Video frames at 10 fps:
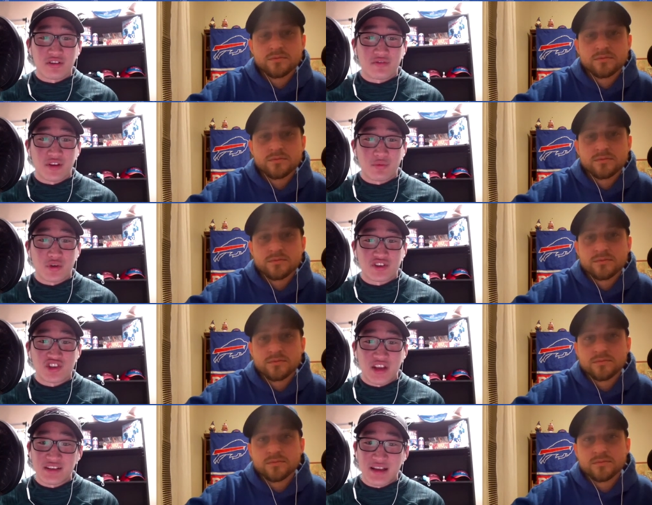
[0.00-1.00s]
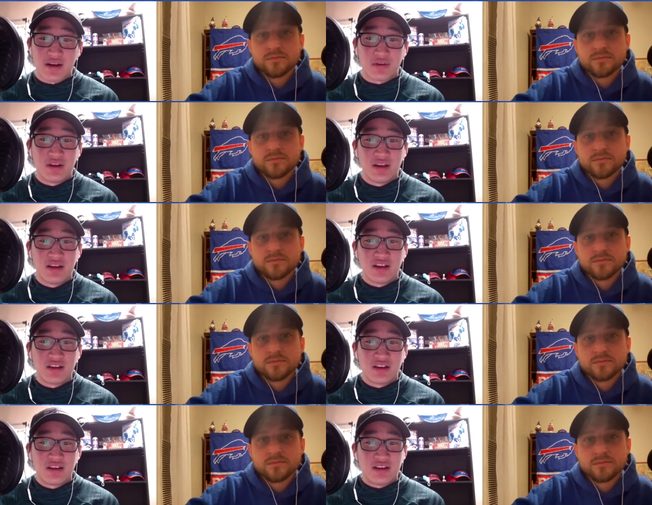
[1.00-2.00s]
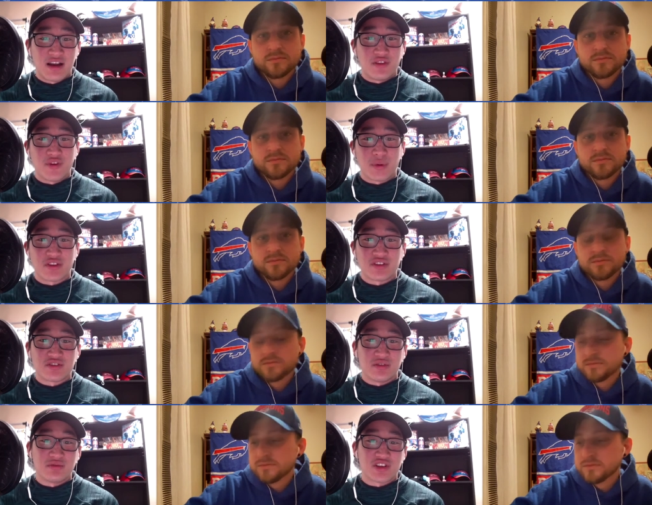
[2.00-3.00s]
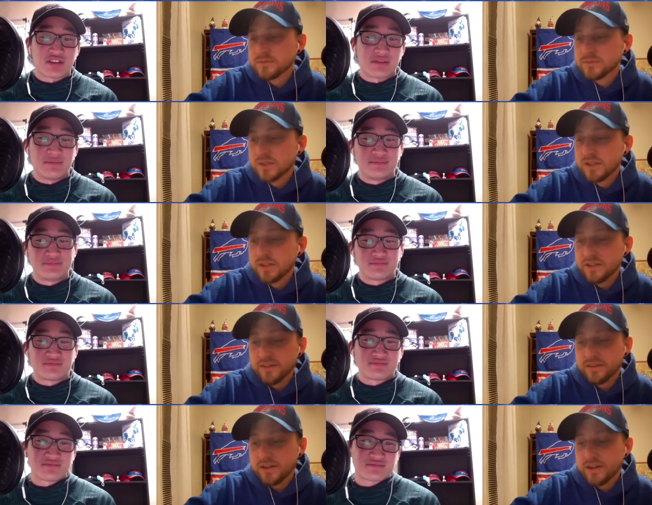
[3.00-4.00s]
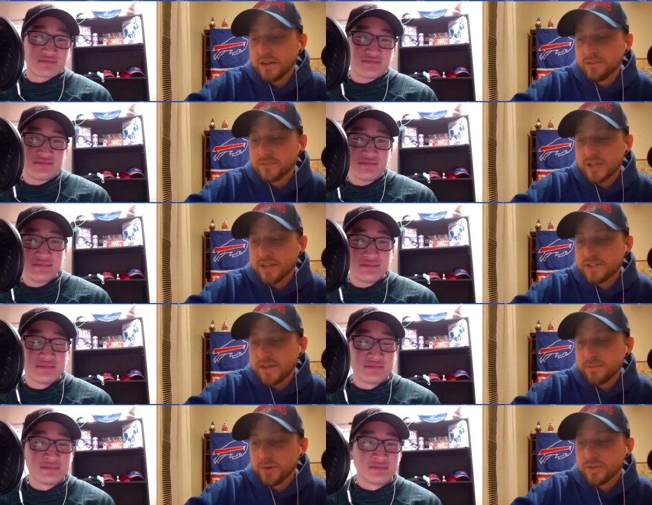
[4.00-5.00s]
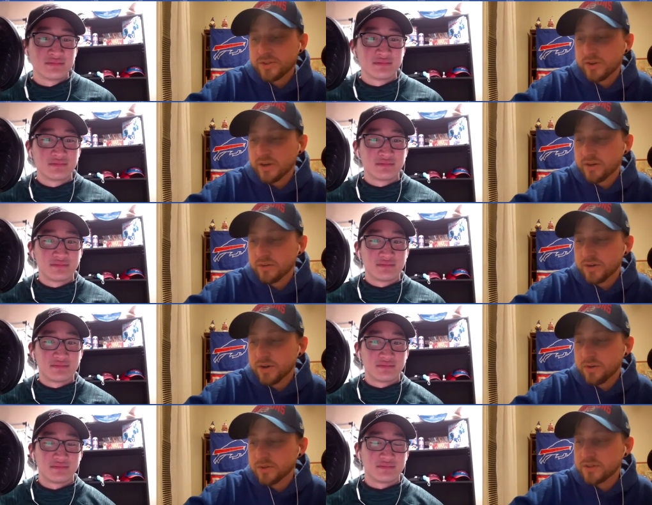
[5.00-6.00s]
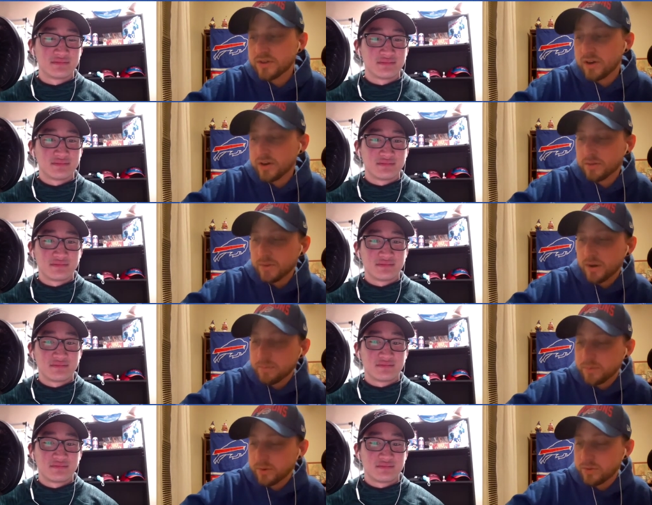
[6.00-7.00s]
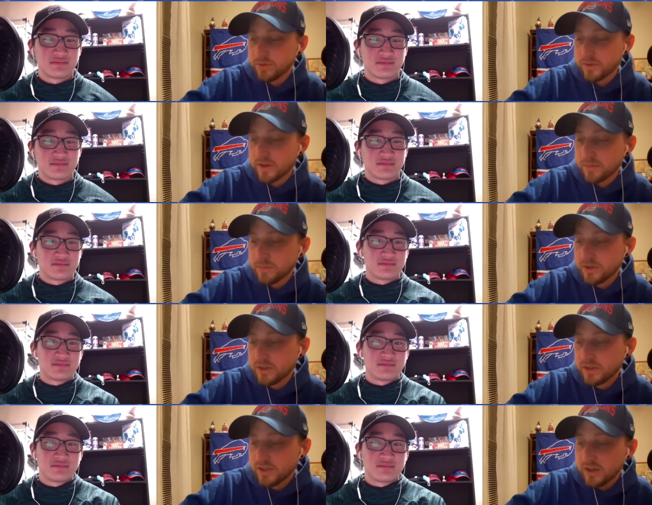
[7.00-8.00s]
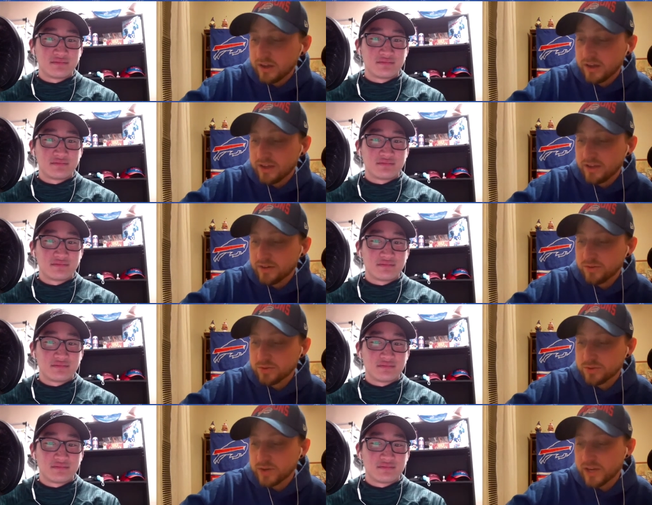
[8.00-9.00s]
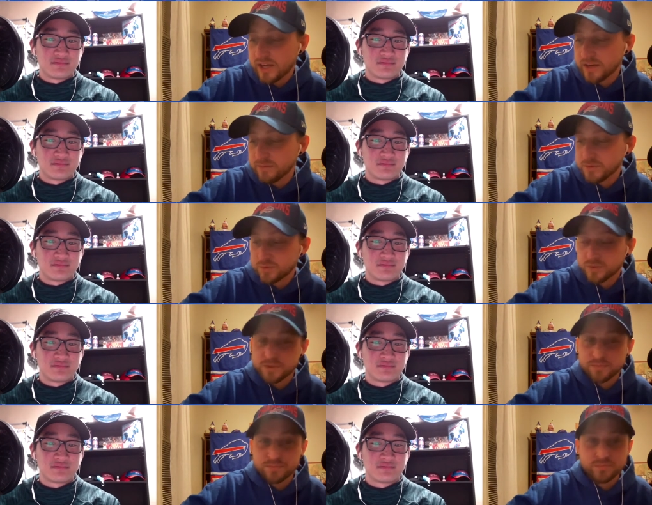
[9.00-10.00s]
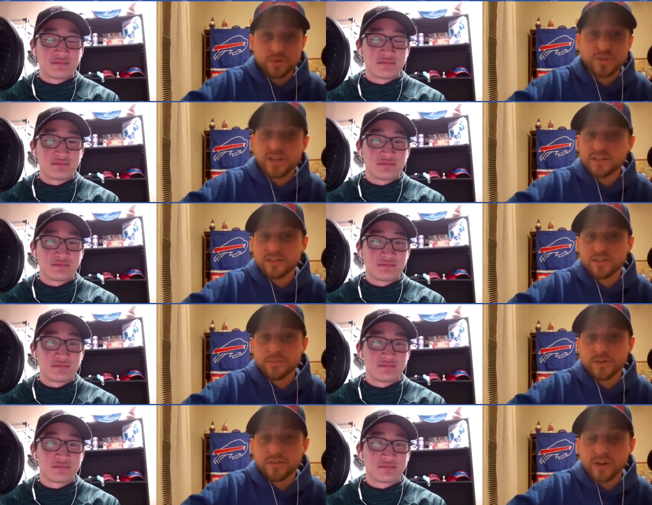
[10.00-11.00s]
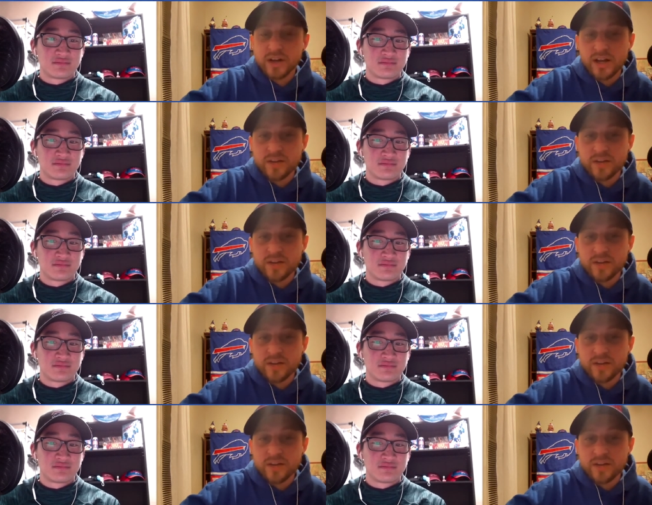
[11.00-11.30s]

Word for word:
Speaker 1: if it works, shakes out. How do you feel about these two, Justin? Kind of same boat as you. I don't
Speaker 2: know a ton about both of them. I know Trey Adams was projected to be a very high